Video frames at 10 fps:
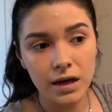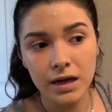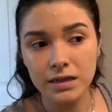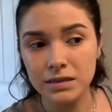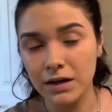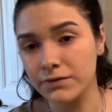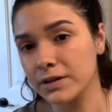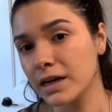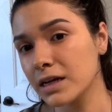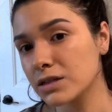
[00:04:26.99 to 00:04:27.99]
It
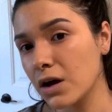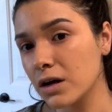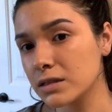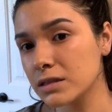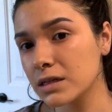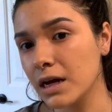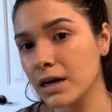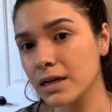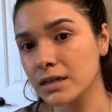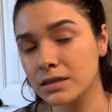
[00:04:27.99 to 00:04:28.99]
definitely has
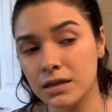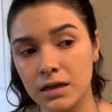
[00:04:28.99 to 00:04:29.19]
oxidized.